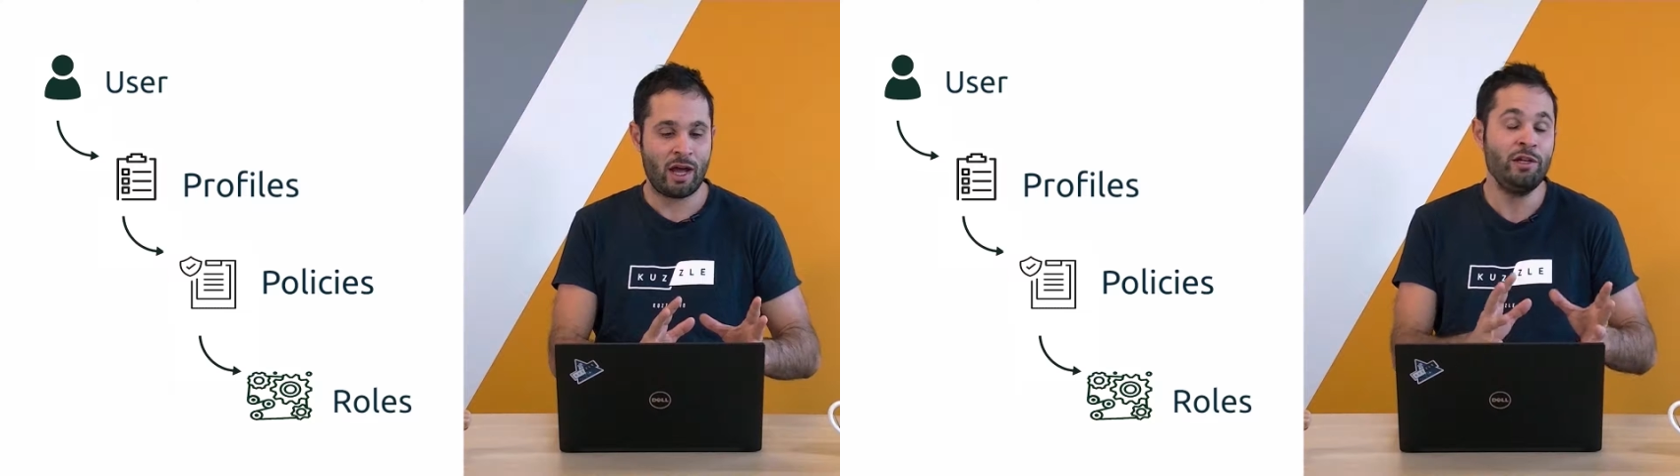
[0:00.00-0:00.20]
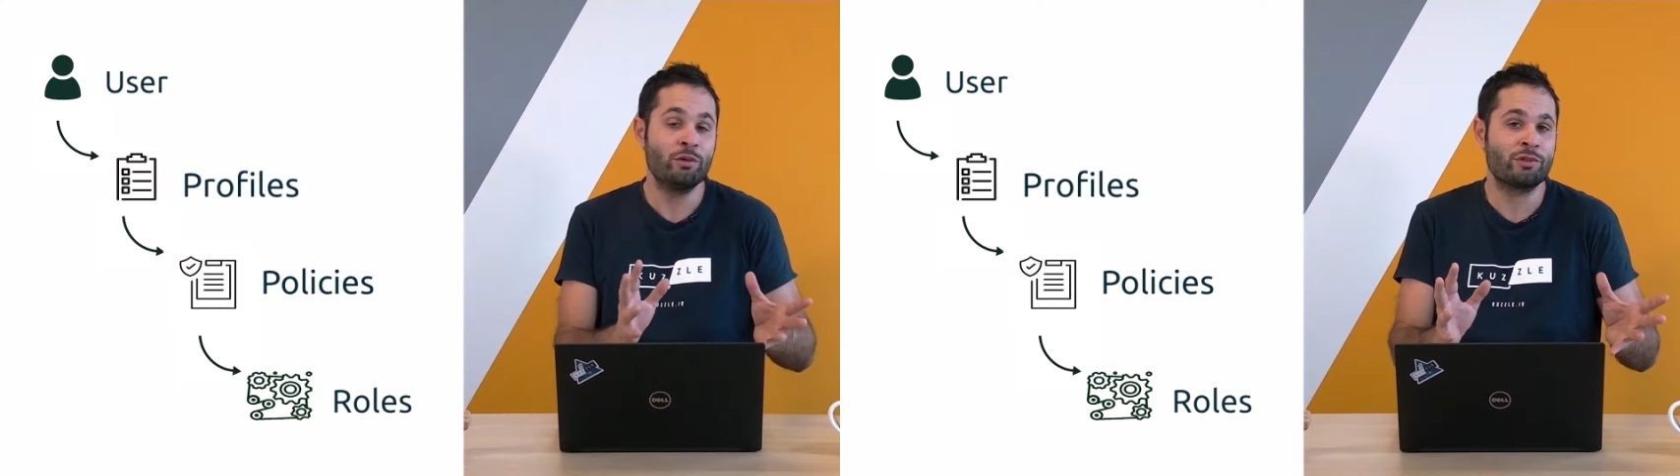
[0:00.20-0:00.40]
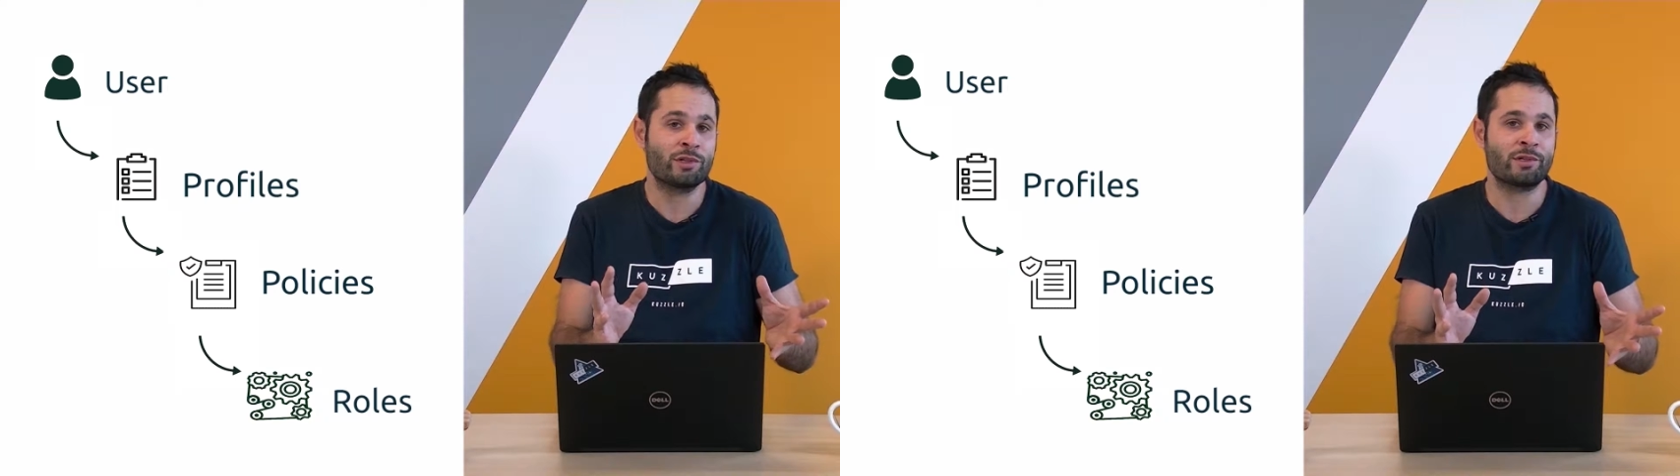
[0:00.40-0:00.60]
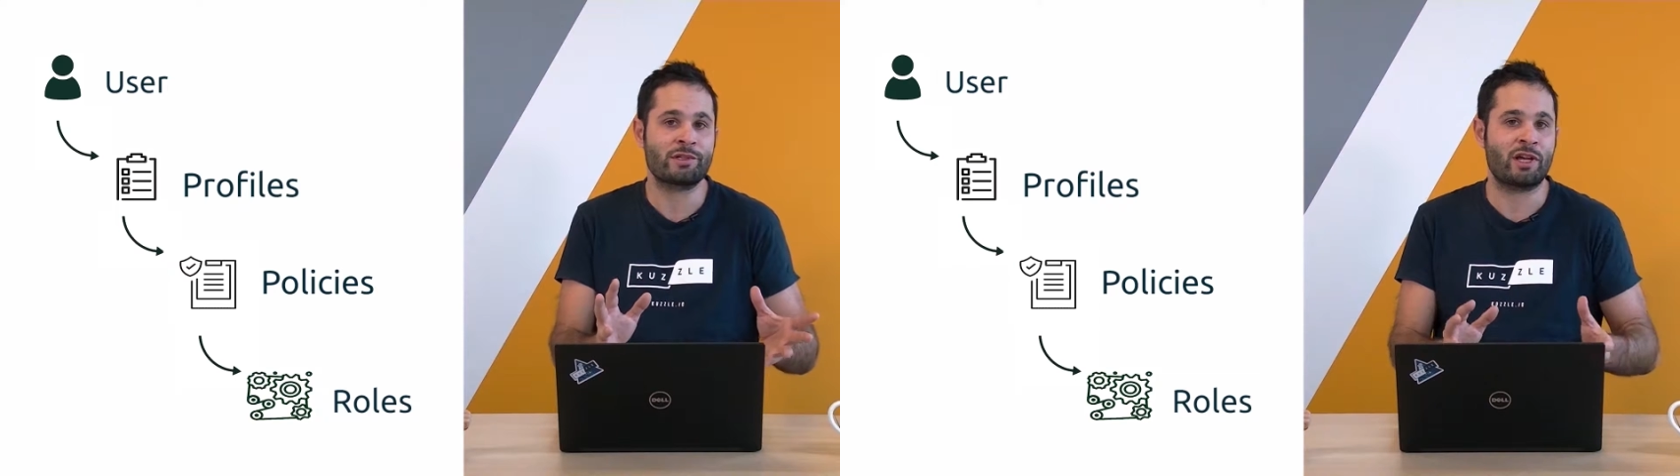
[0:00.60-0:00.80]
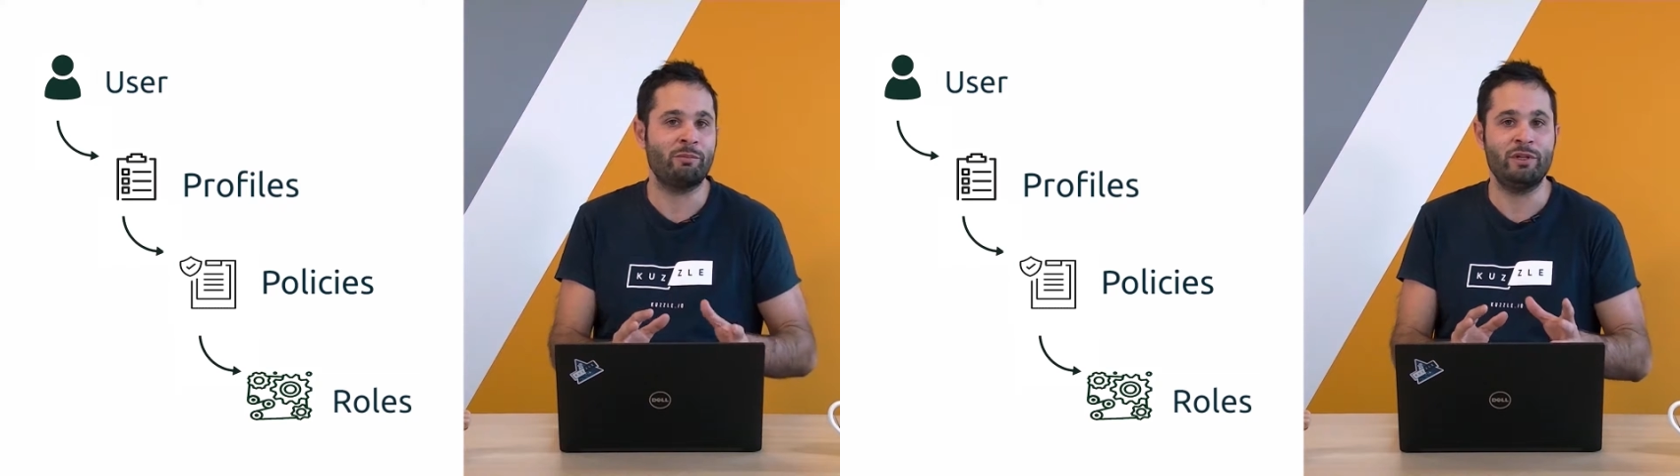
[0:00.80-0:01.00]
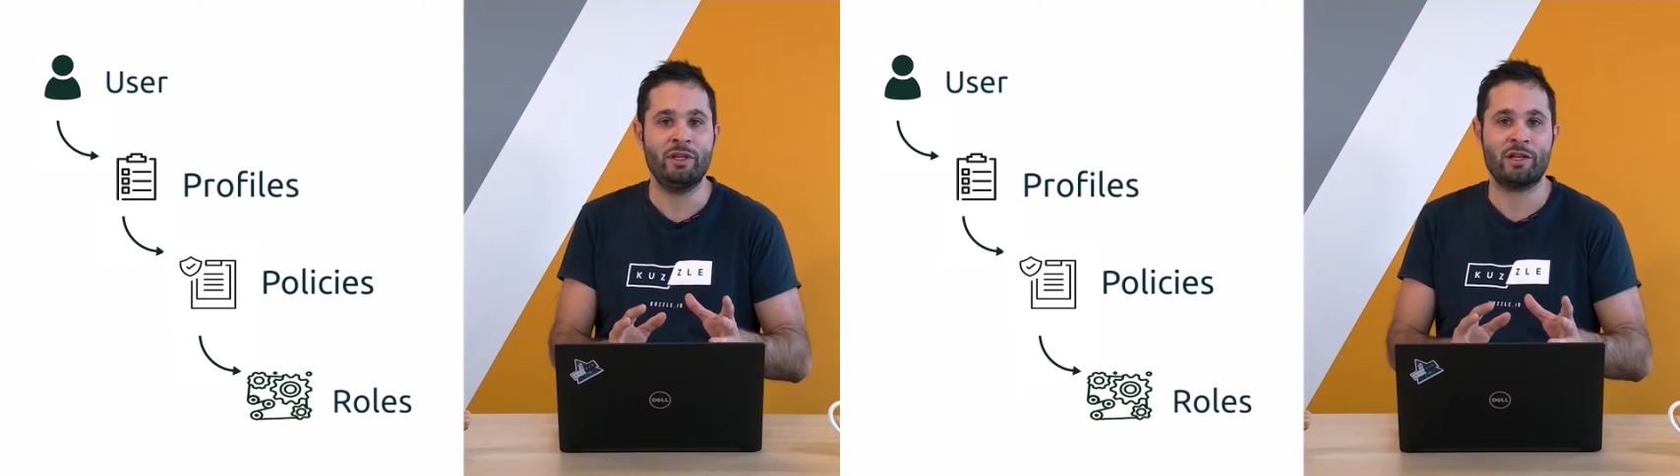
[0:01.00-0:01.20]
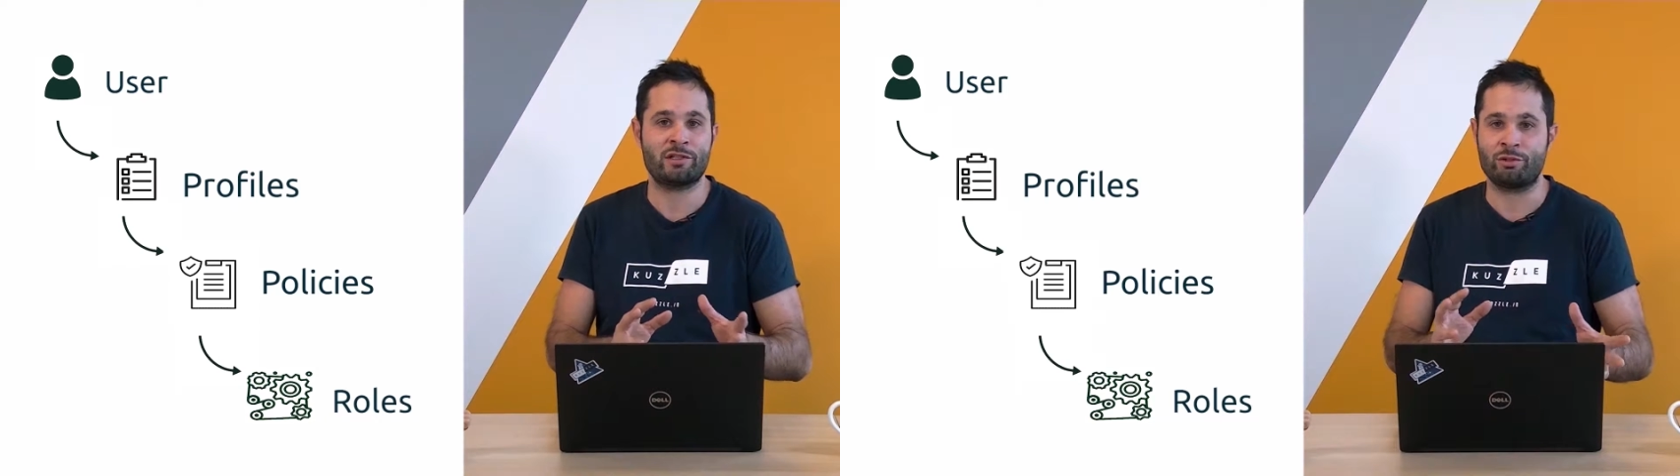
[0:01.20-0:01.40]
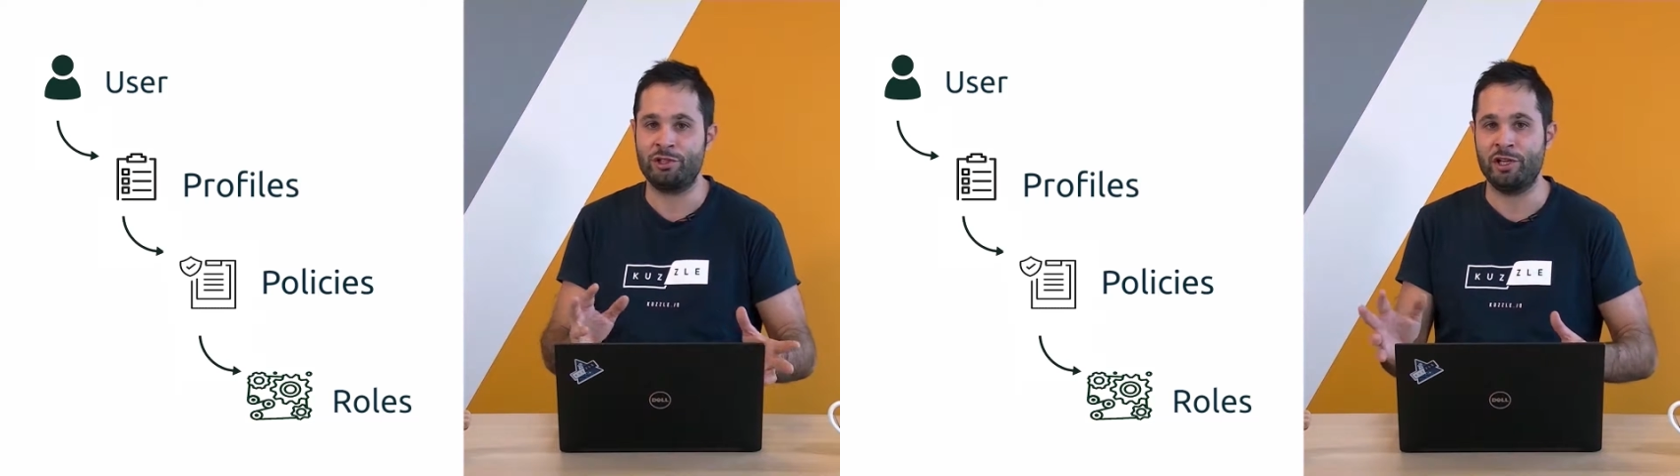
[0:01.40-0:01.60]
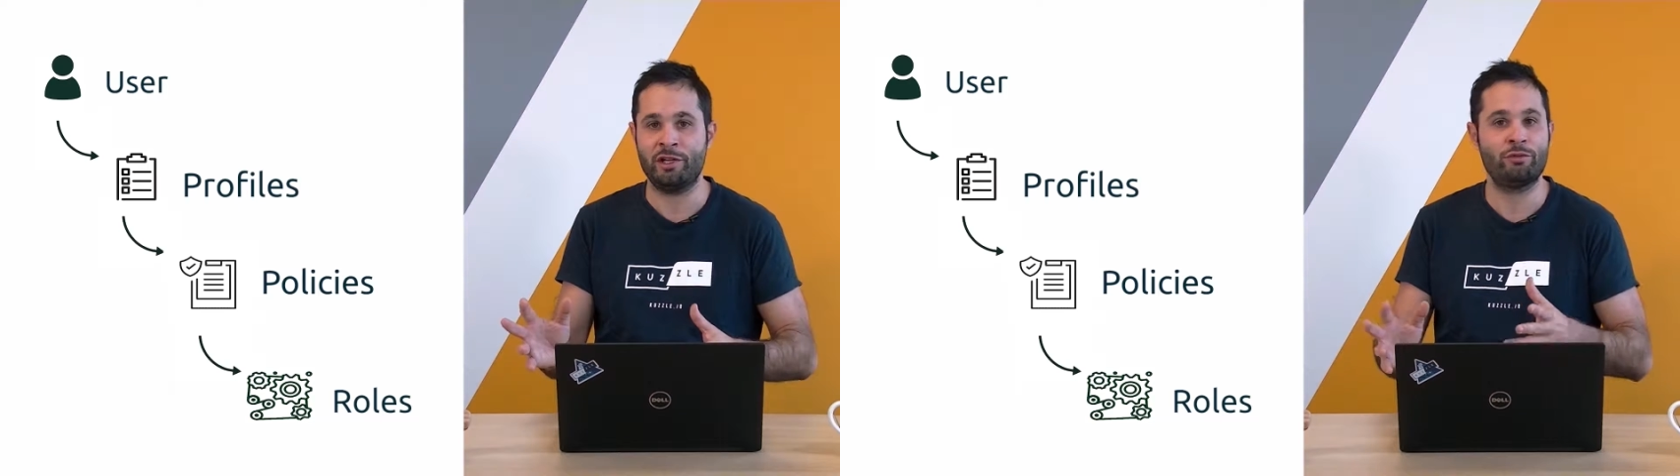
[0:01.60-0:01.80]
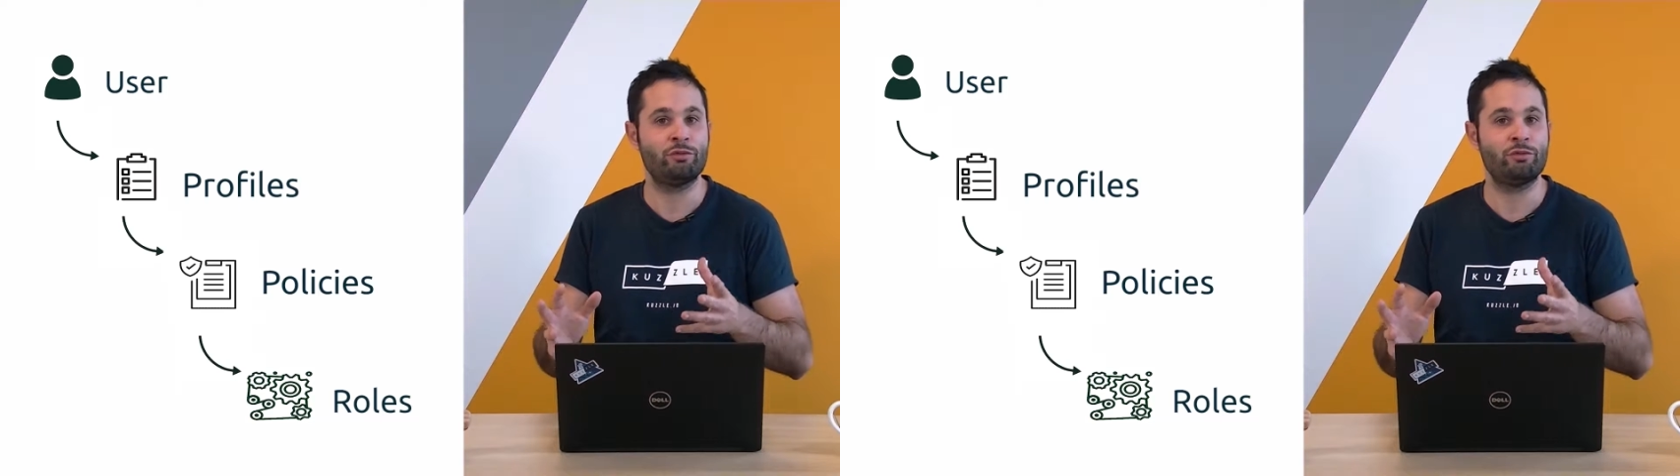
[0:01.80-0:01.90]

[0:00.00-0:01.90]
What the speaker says: and users can be associated